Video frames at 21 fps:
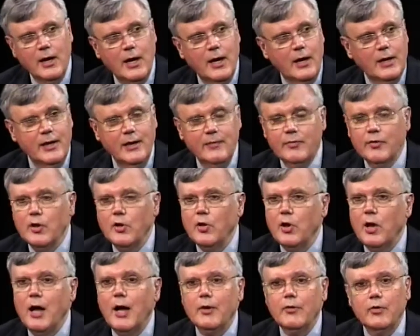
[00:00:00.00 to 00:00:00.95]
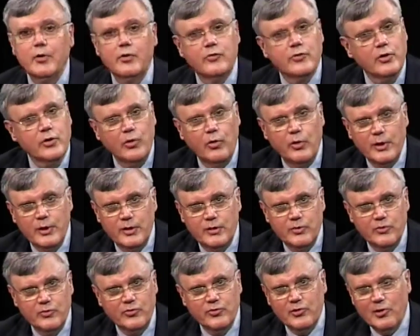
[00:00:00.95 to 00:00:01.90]
Even the lotteries are going to
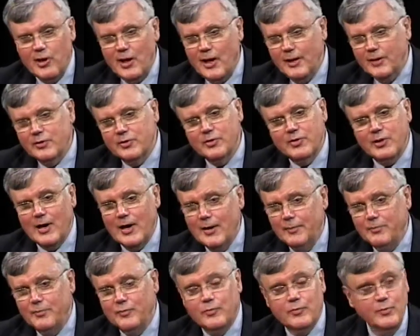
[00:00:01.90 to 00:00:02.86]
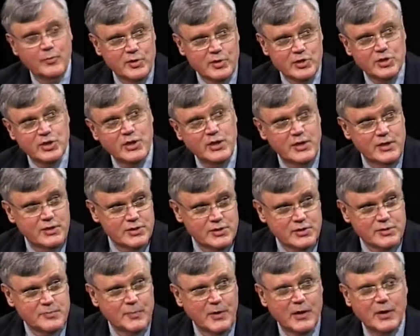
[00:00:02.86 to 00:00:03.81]
slot-type
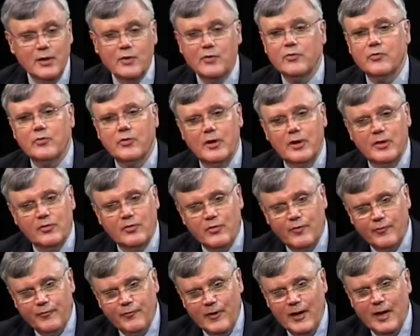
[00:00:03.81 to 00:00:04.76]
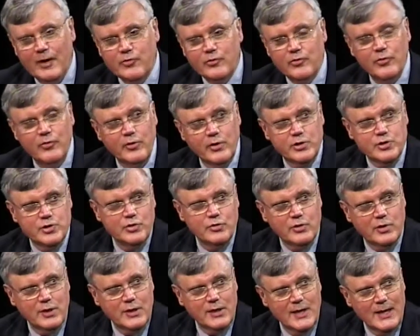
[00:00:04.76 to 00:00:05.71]
machines because it's the faster that you
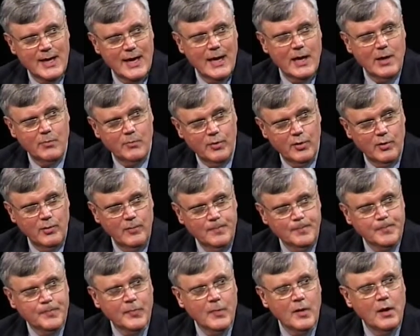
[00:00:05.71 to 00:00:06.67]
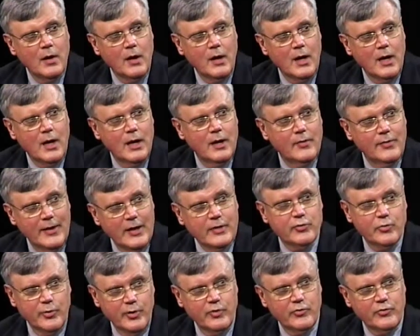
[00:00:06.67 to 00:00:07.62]
can gamble.
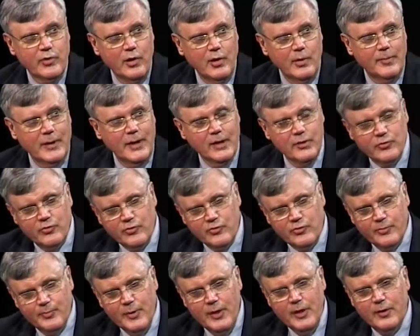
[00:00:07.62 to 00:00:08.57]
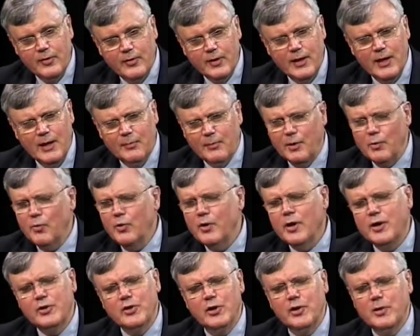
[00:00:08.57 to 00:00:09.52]
That's what it's all about. It's the speed of the gambling. We're
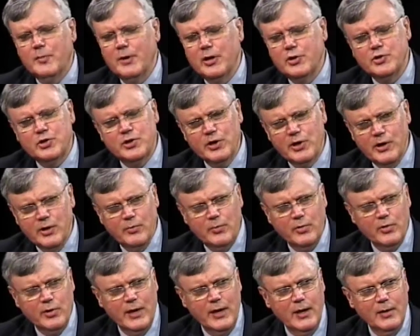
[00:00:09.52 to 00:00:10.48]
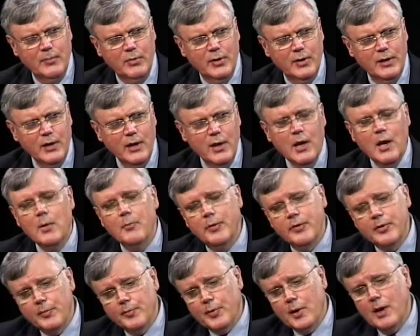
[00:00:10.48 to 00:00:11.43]
not talking about charitable gambling. But
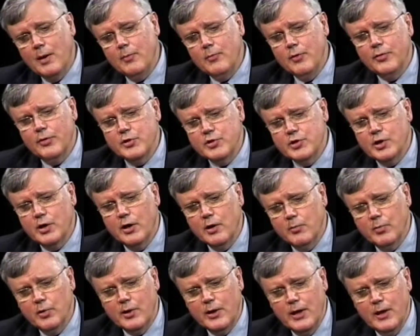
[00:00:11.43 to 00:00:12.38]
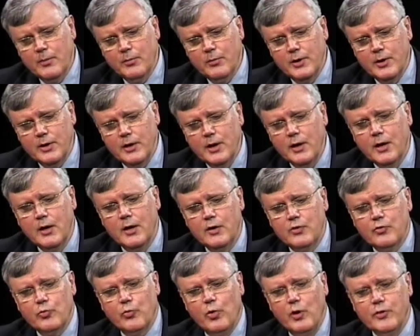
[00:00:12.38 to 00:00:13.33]
the problem with the charitable gambling
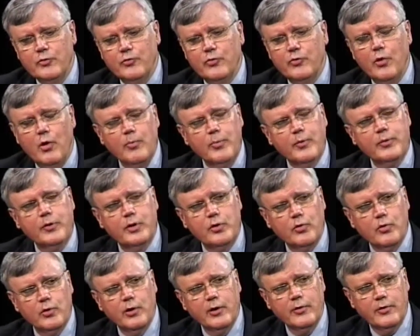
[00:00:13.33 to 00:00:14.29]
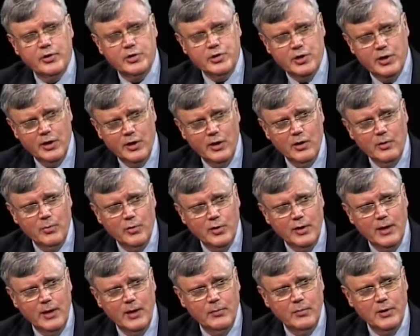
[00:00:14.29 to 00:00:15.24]
is once you open the door to the charitable
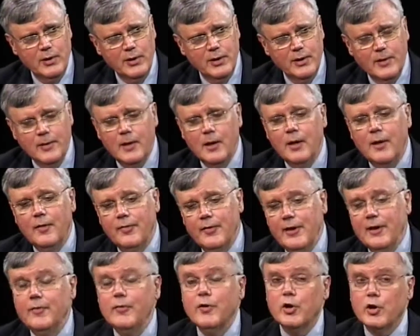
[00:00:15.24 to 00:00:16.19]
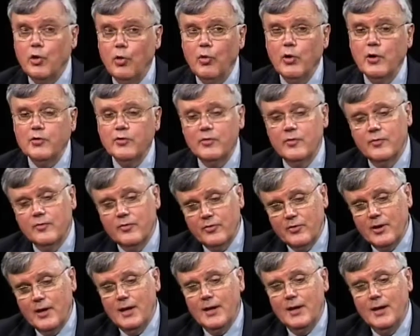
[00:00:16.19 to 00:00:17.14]
gambling, then the courts have
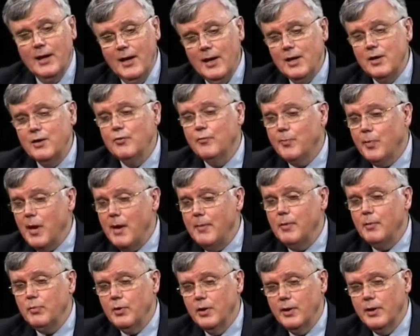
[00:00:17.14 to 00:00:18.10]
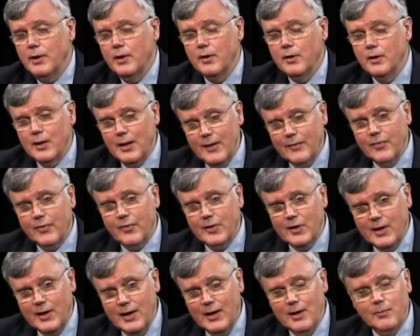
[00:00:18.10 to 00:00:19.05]
said, hey, you've probably let the
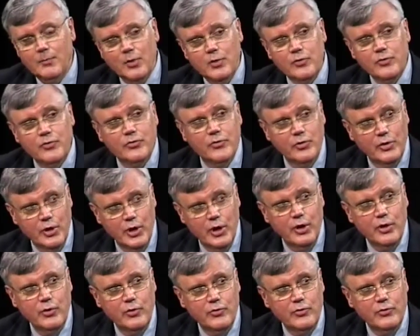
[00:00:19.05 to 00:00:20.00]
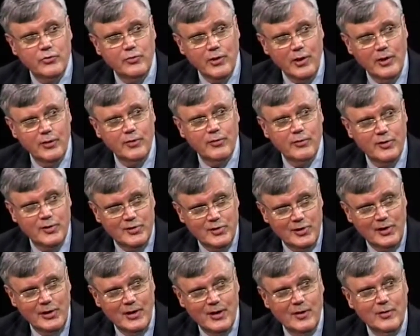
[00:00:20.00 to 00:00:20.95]
camel's nose under the
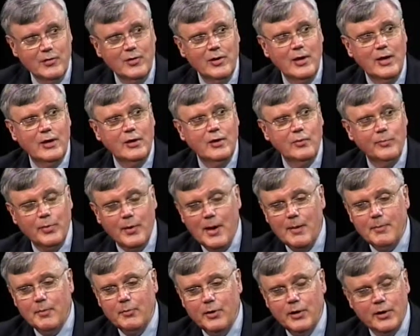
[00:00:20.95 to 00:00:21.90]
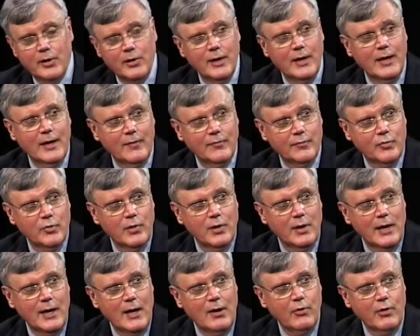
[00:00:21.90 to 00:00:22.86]
tent, and you probably are going to have to
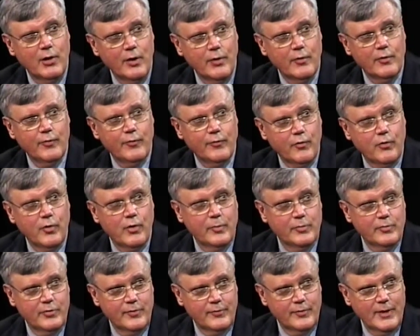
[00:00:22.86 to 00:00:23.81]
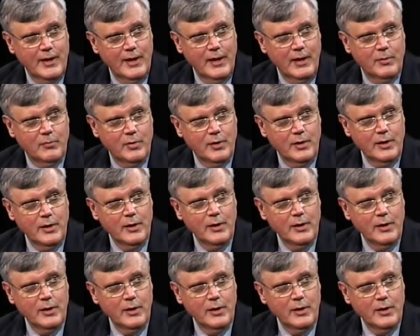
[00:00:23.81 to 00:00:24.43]
allow other forms of gambling.